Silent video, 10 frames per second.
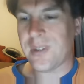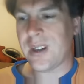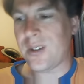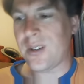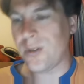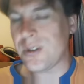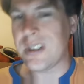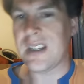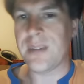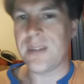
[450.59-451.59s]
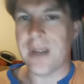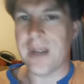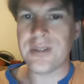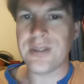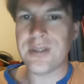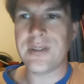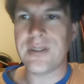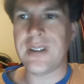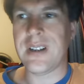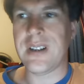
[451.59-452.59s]
constantly about
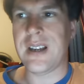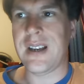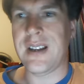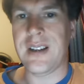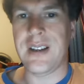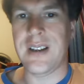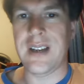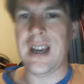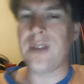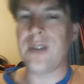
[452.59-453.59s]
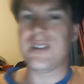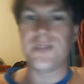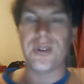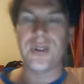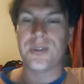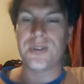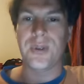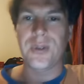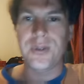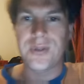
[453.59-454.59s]
how it's
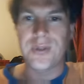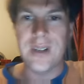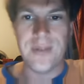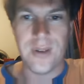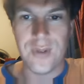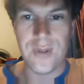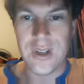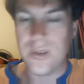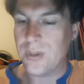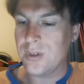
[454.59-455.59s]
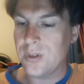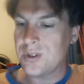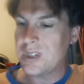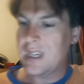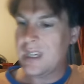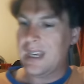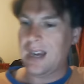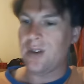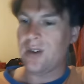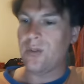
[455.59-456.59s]
impossible to live off renewables,
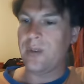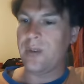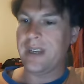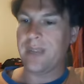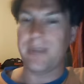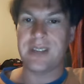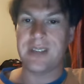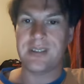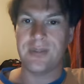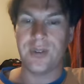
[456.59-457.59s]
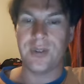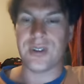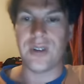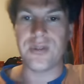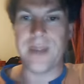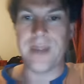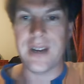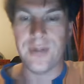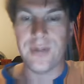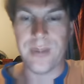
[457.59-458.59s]
how we can best first go
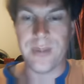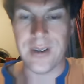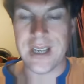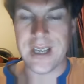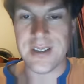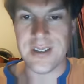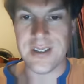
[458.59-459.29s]
for biogas,